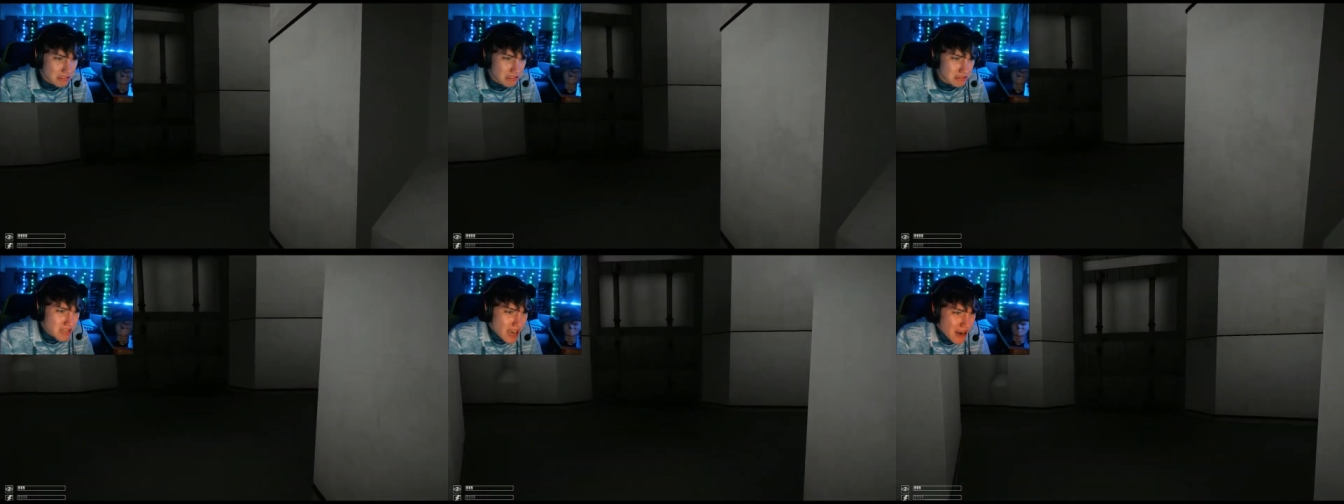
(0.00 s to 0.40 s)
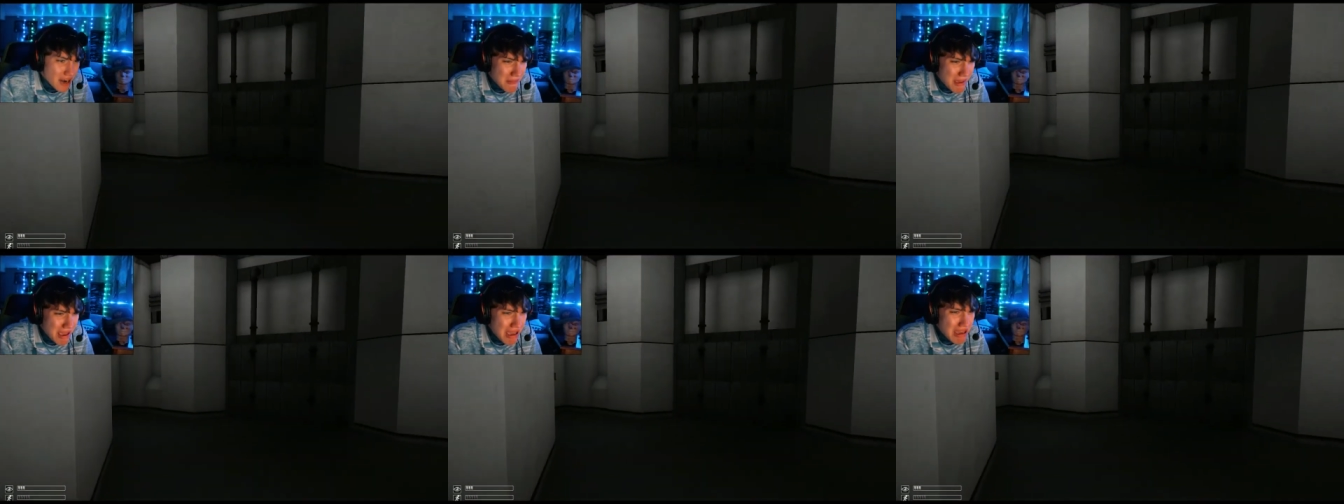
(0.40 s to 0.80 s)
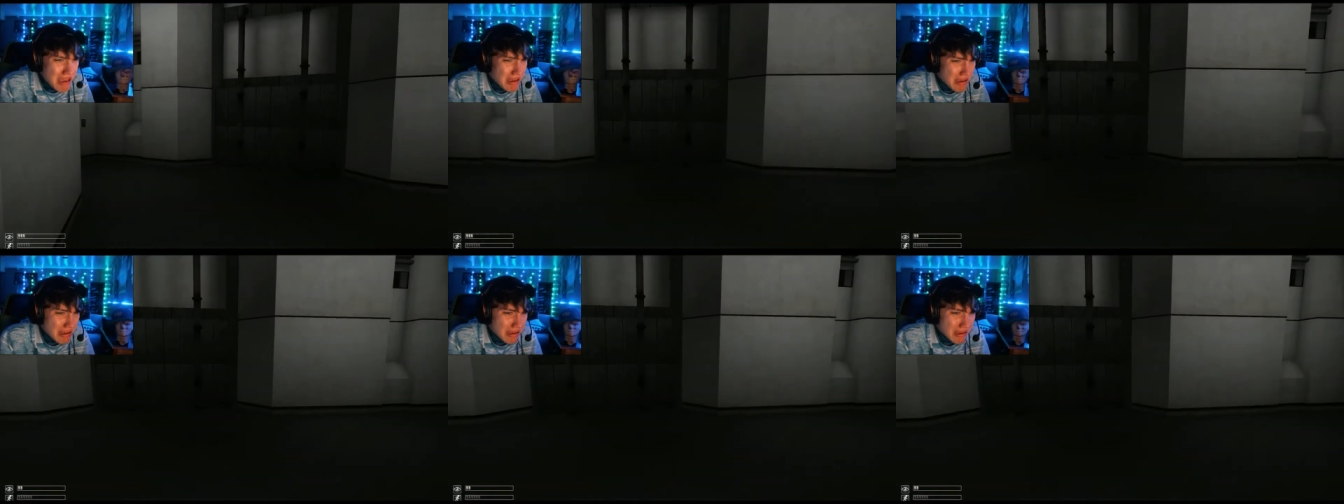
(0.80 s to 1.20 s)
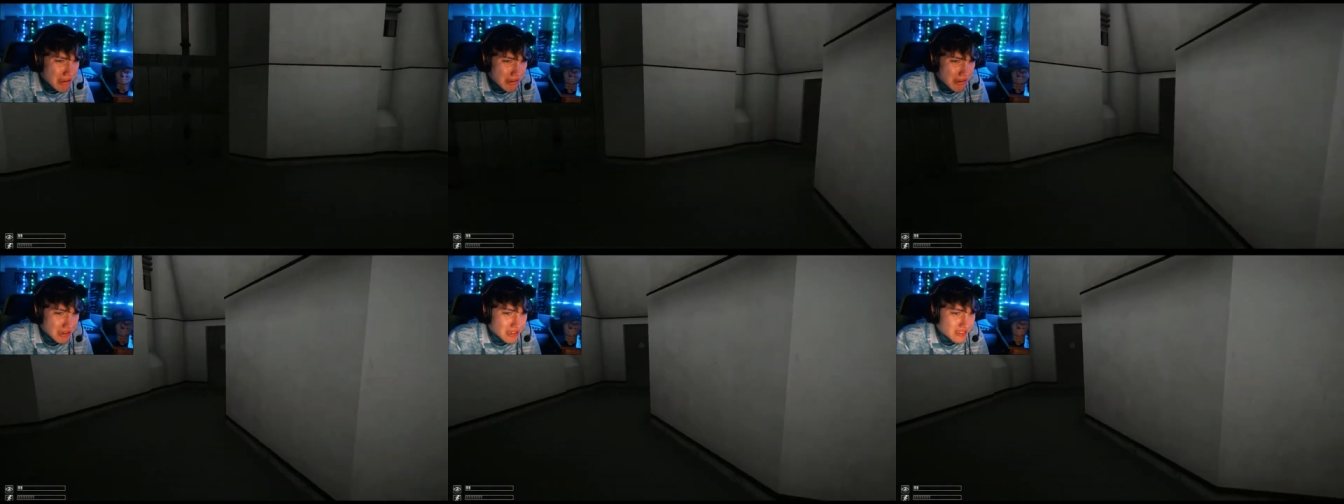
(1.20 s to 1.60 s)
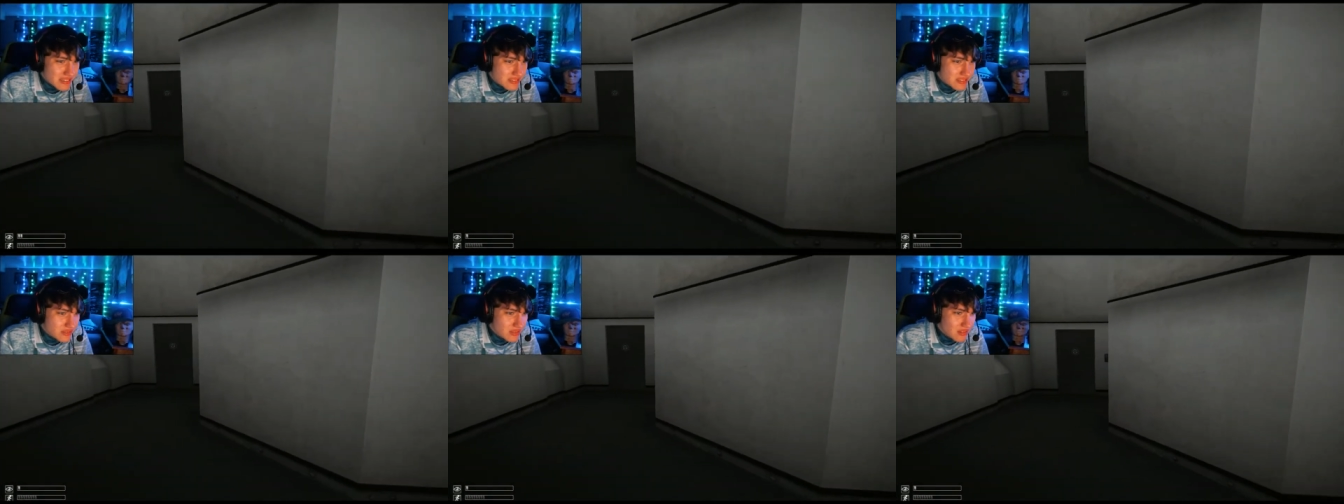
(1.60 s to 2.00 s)
Jeremy!
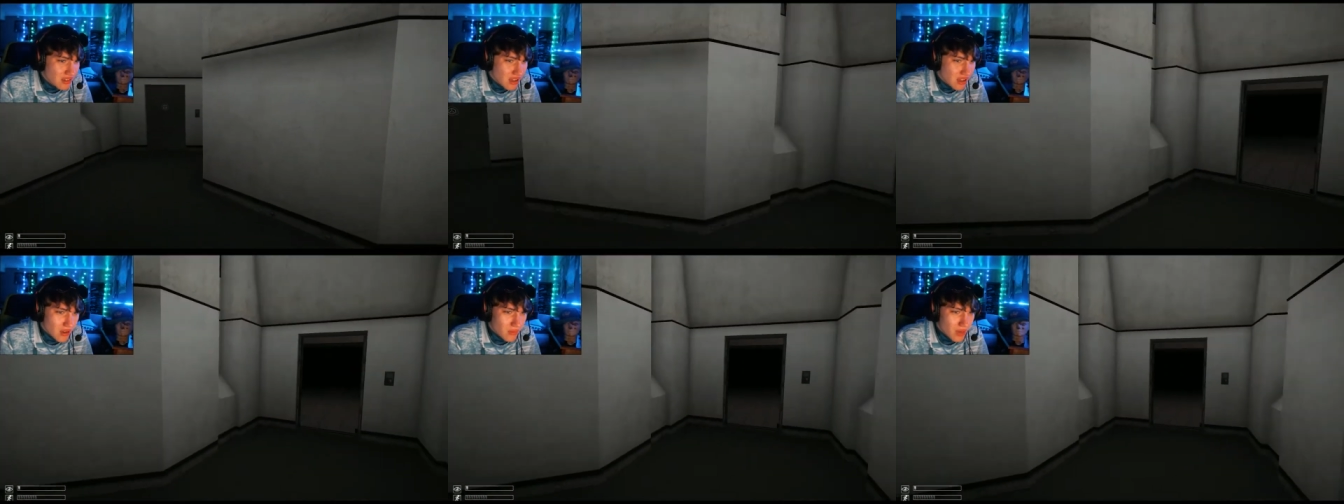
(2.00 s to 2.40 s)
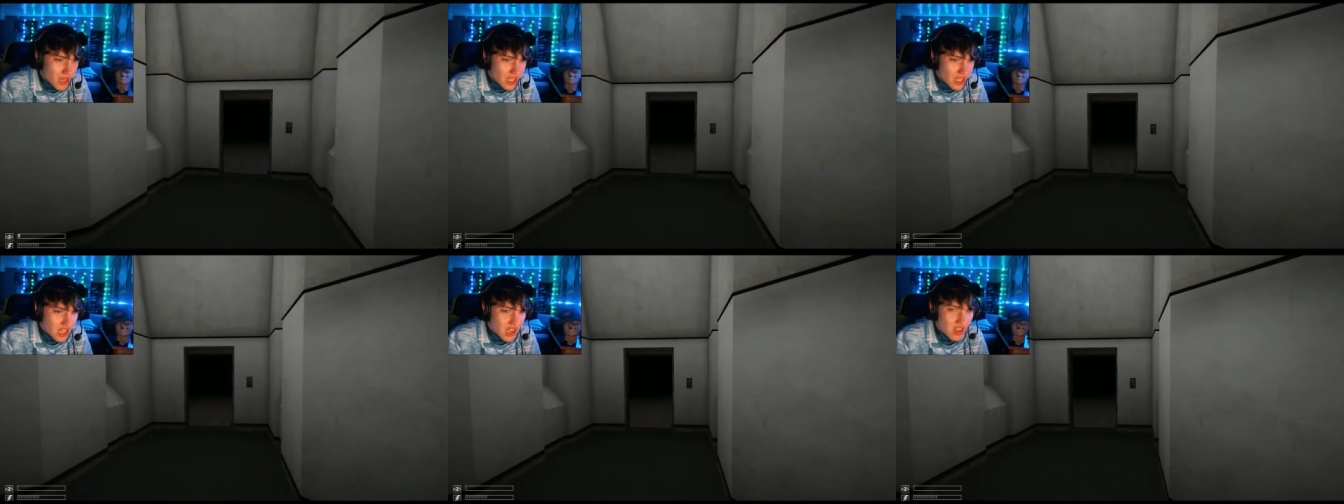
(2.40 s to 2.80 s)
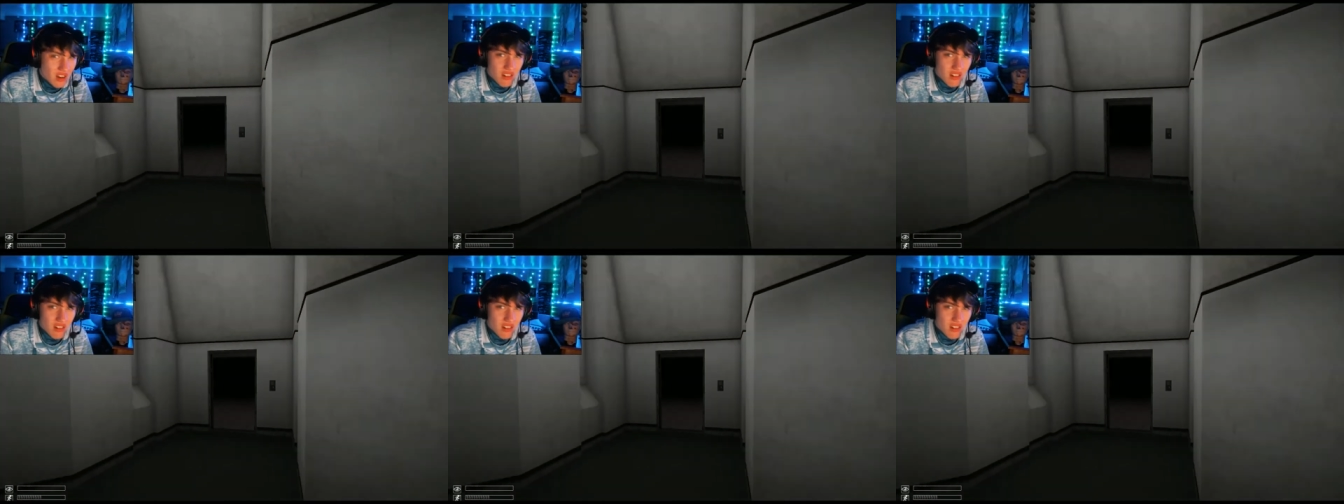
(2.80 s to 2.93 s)
Oh my god.